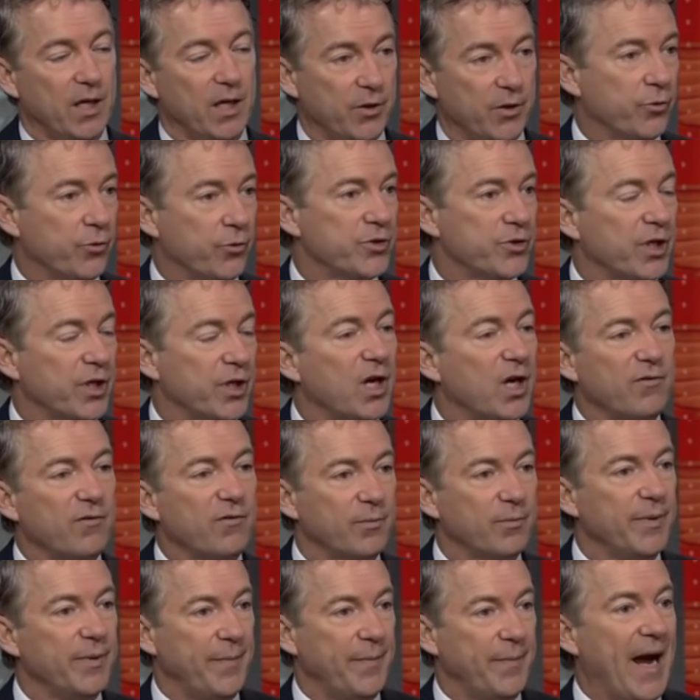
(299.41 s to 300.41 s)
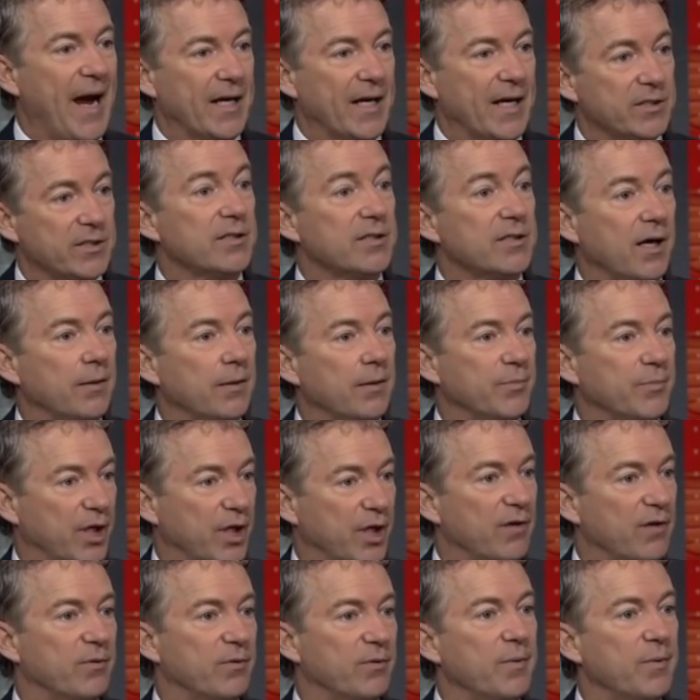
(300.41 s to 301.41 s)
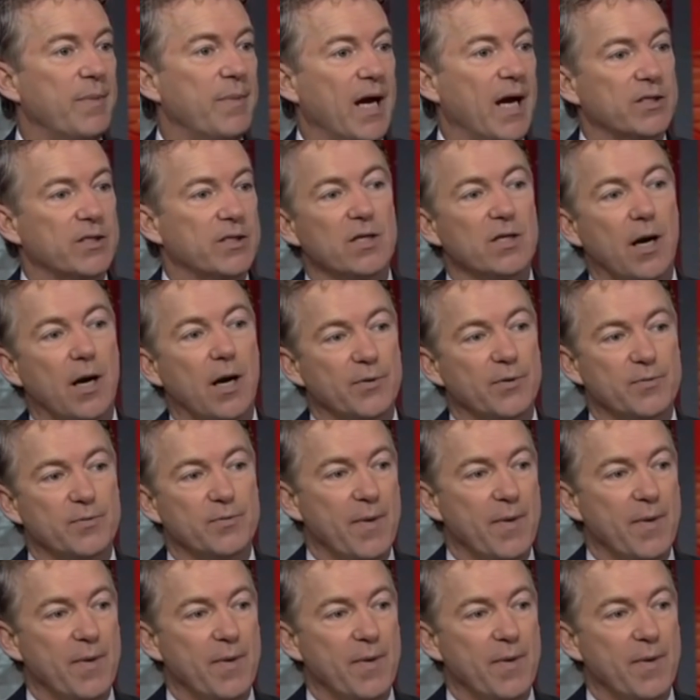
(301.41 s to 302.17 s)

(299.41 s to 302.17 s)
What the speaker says: and there is a government backstop. The government backstop is